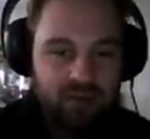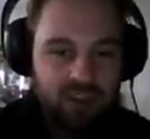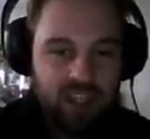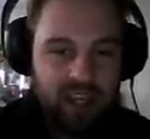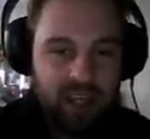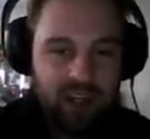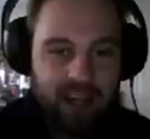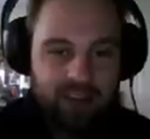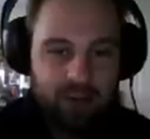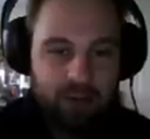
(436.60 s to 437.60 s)
just like a
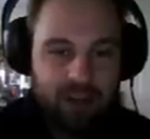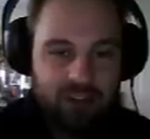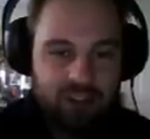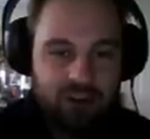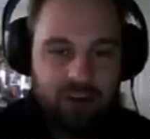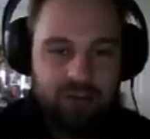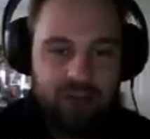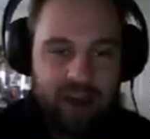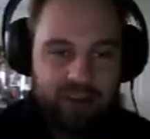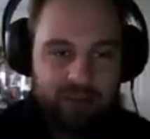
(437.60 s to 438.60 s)
classic rail shooter,
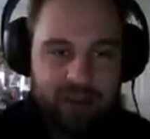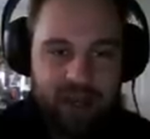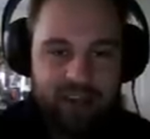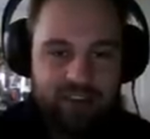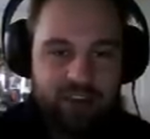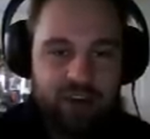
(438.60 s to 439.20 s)
fast-paced,